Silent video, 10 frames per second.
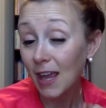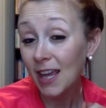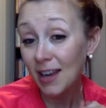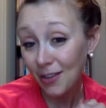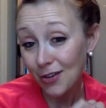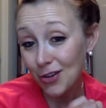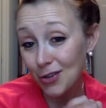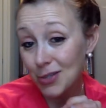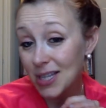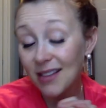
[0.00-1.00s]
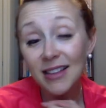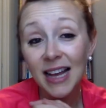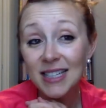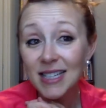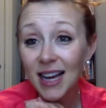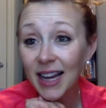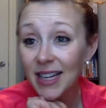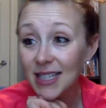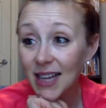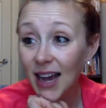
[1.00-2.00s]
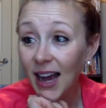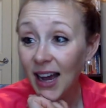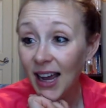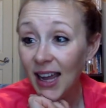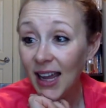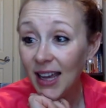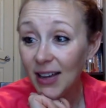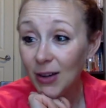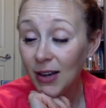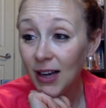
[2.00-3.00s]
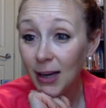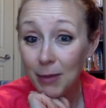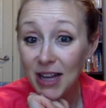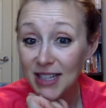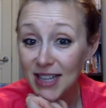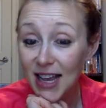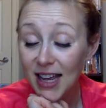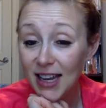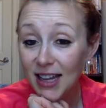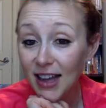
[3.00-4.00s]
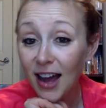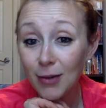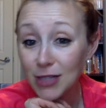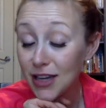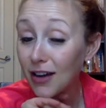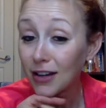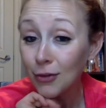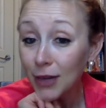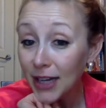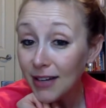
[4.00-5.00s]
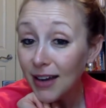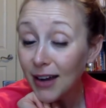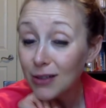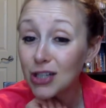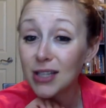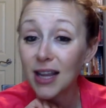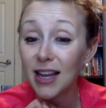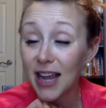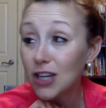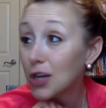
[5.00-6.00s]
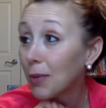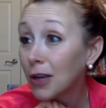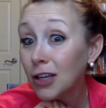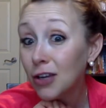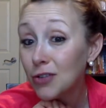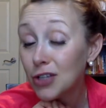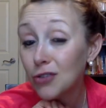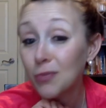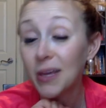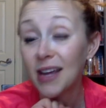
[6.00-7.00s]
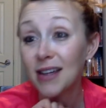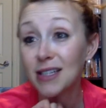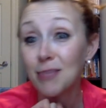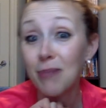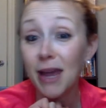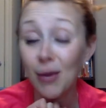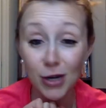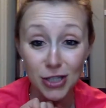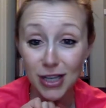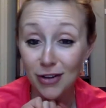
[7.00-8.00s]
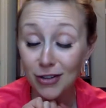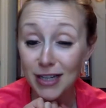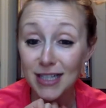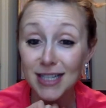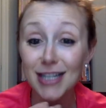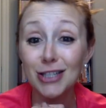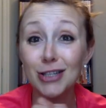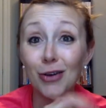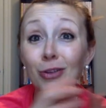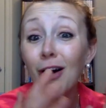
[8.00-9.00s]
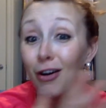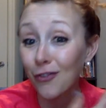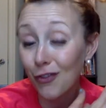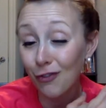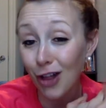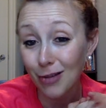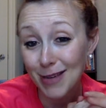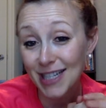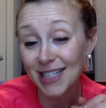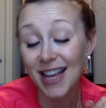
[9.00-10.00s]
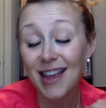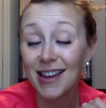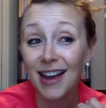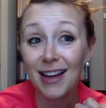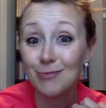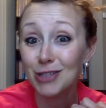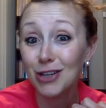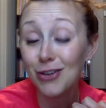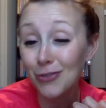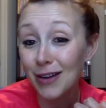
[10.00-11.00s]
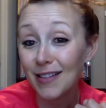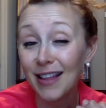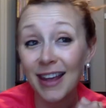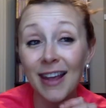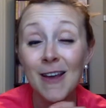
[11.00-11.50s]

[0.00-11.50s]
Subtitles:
other news, last night I had said I was not going to read. I was just going to catch up on YouTube because my watch later list is so long from Vlogmas and I am so like